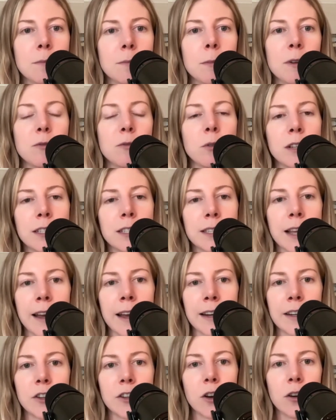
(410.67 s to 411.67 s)
before
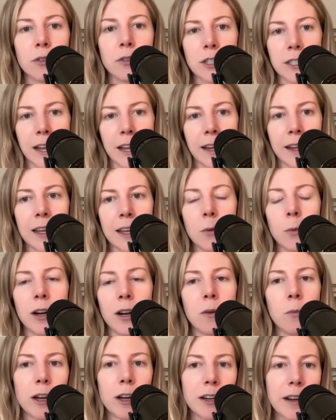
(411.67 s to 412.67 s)
deciding to overtake it when
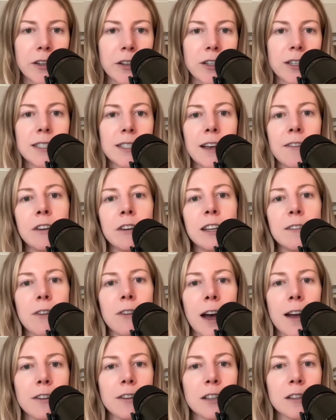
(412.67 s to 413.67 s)
it went under
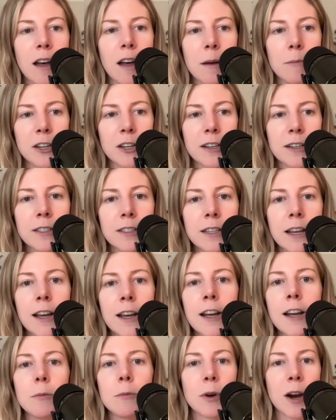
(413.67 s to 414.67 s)
75 kilometers
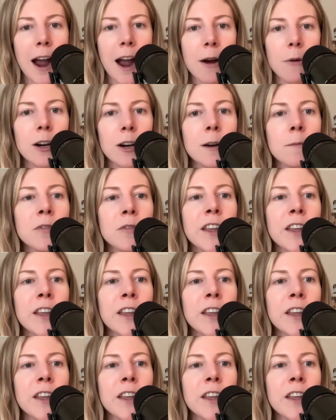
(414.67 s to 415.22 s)
per hour,